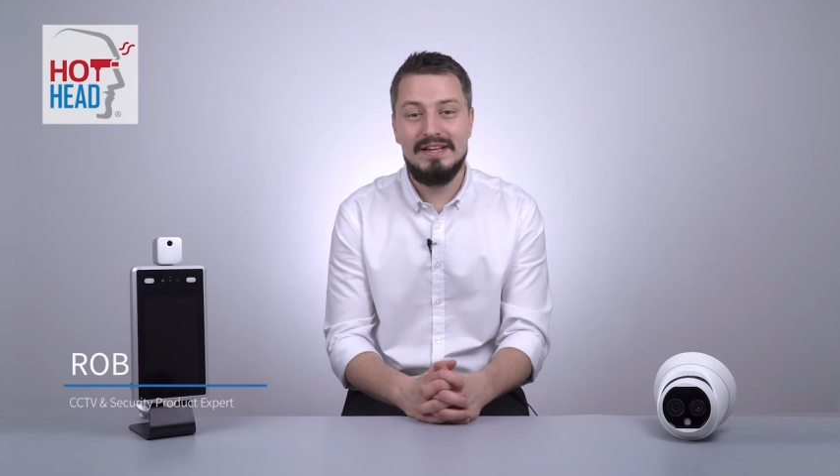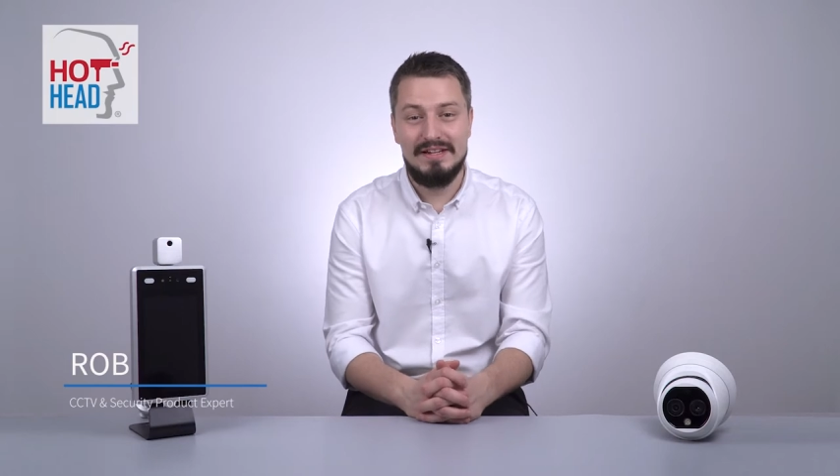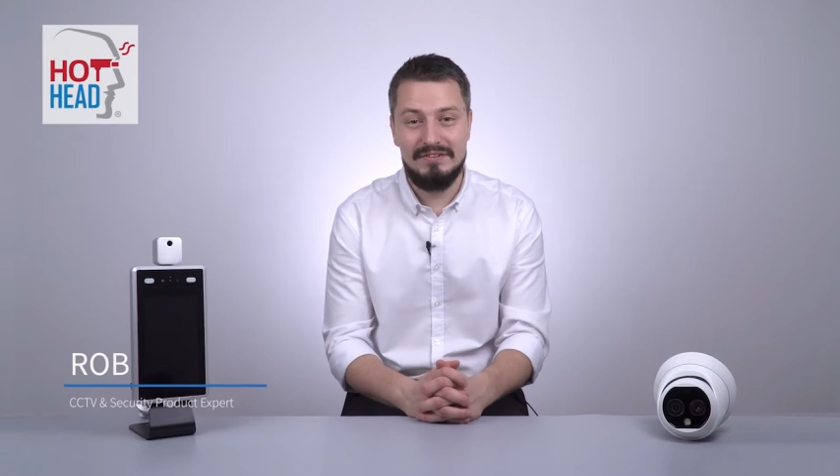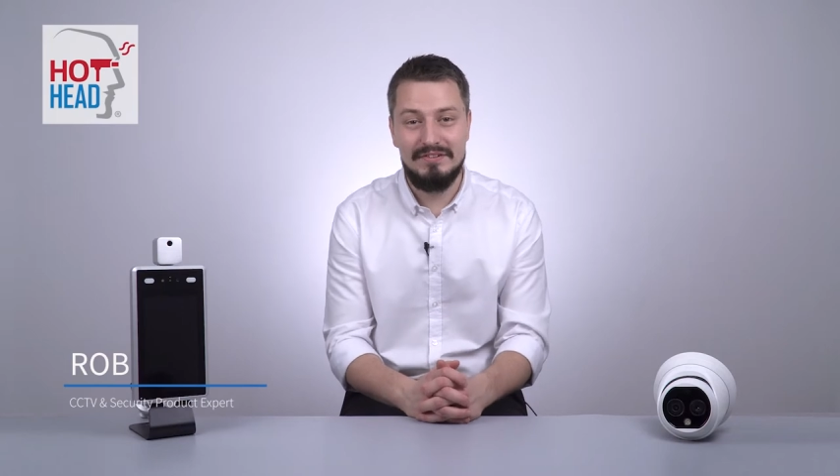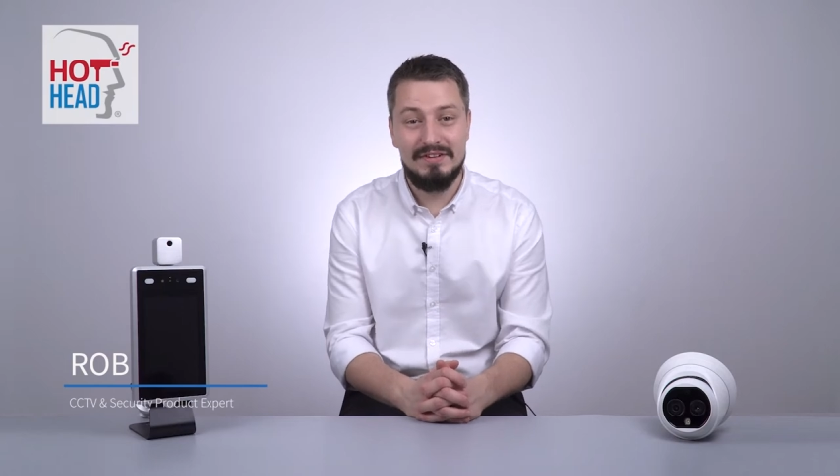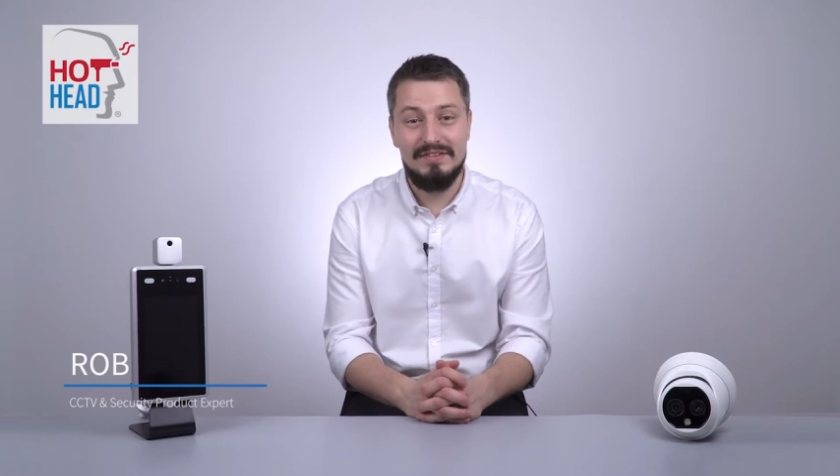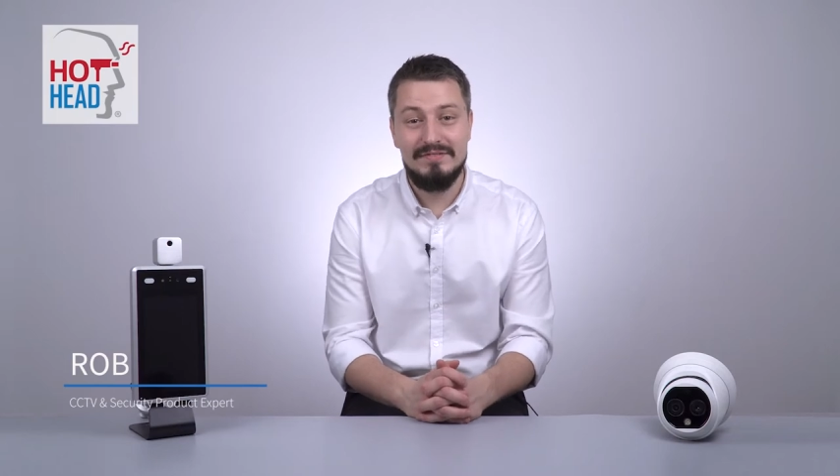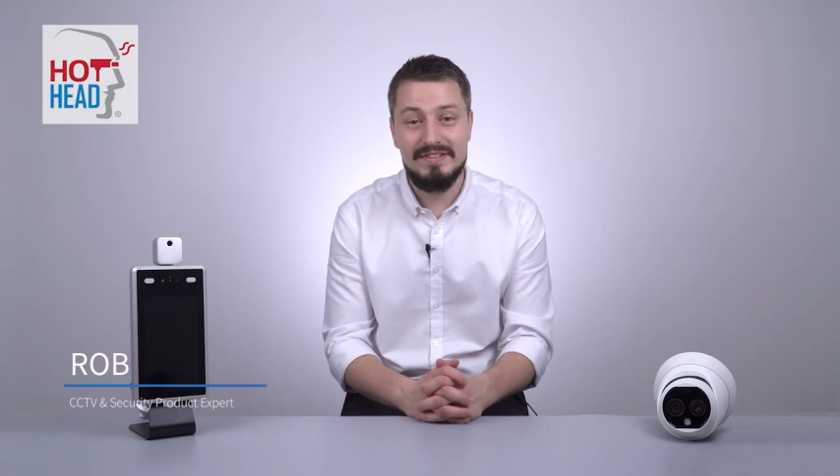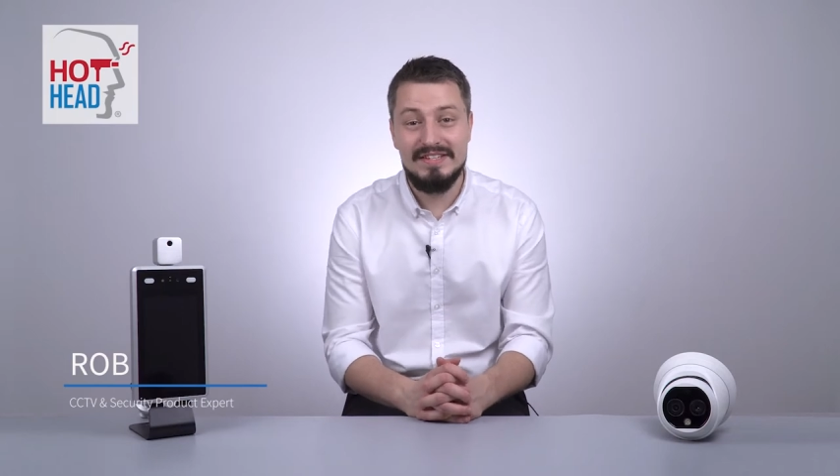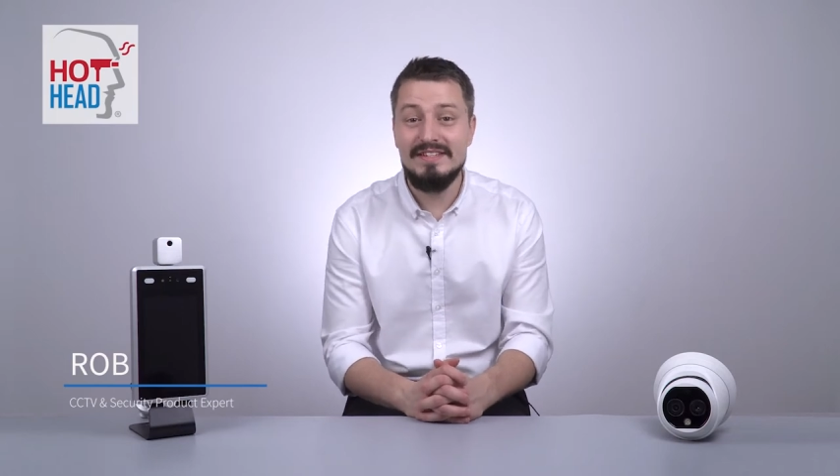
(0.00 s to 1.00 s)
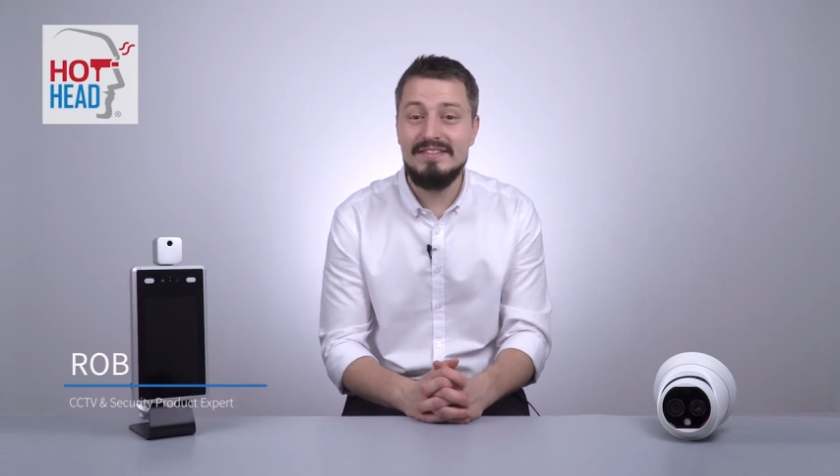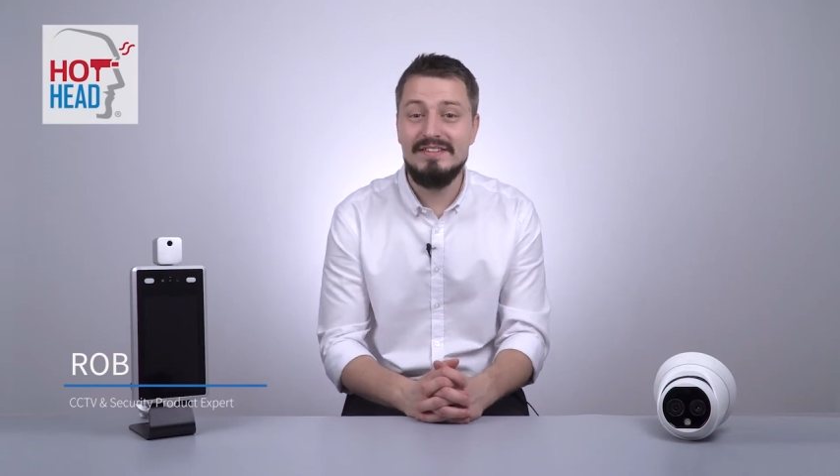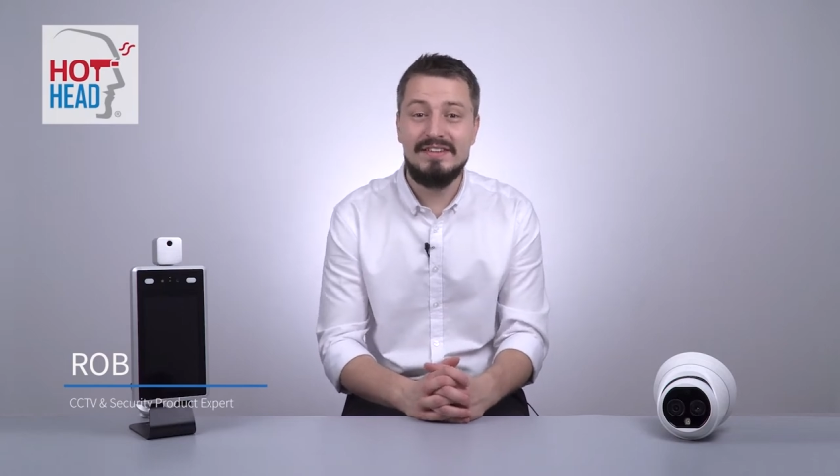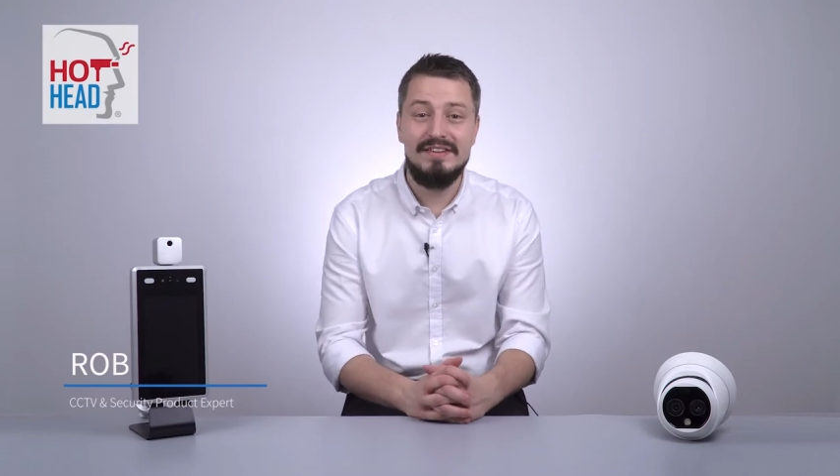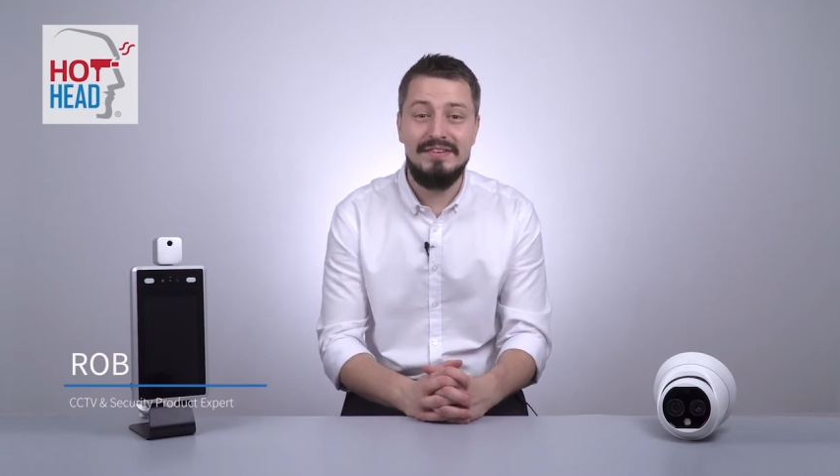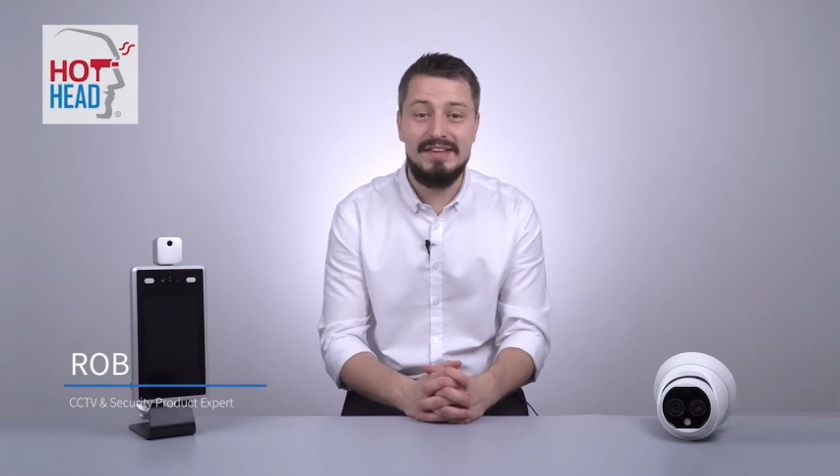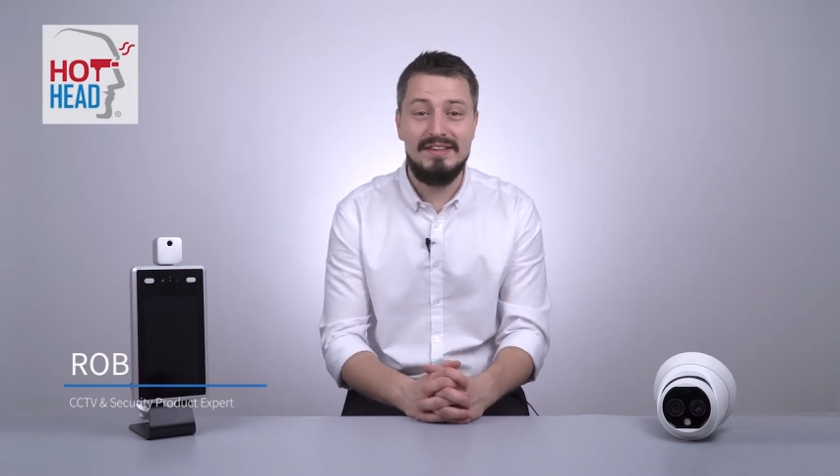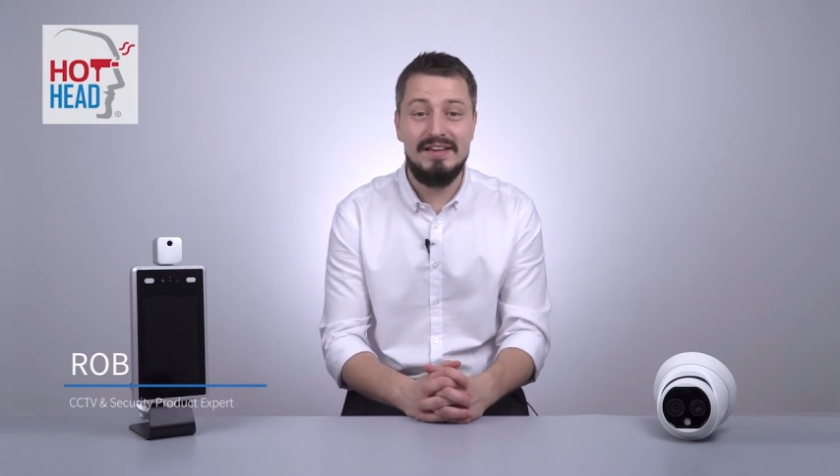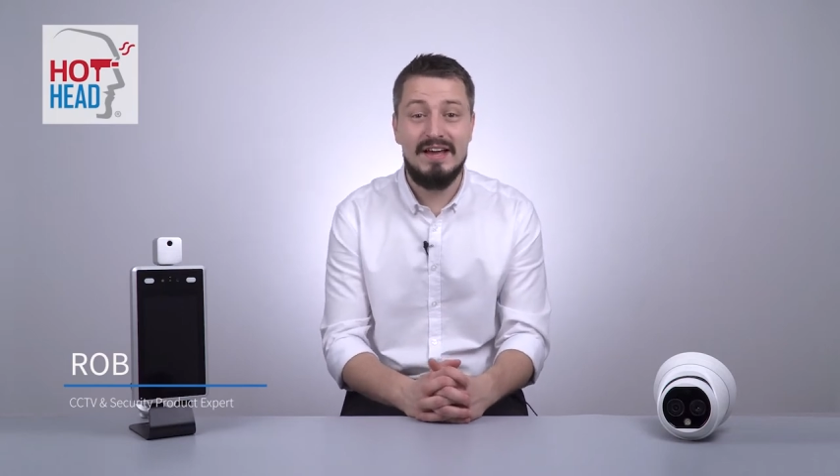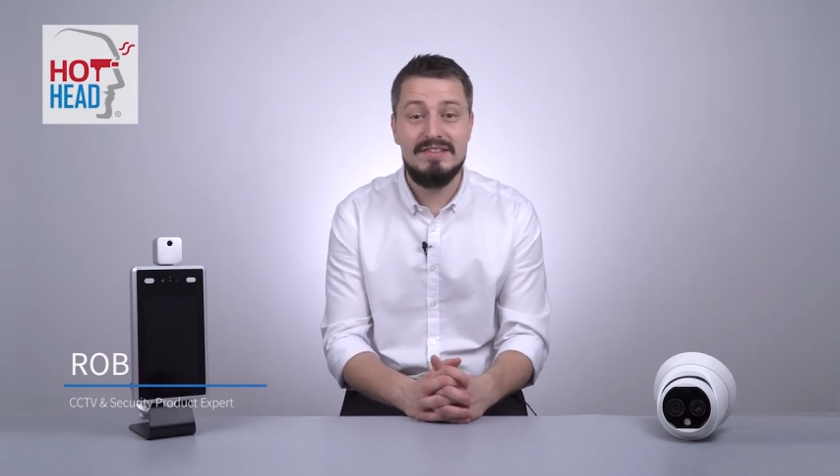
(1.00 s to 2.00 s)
technician for CCTV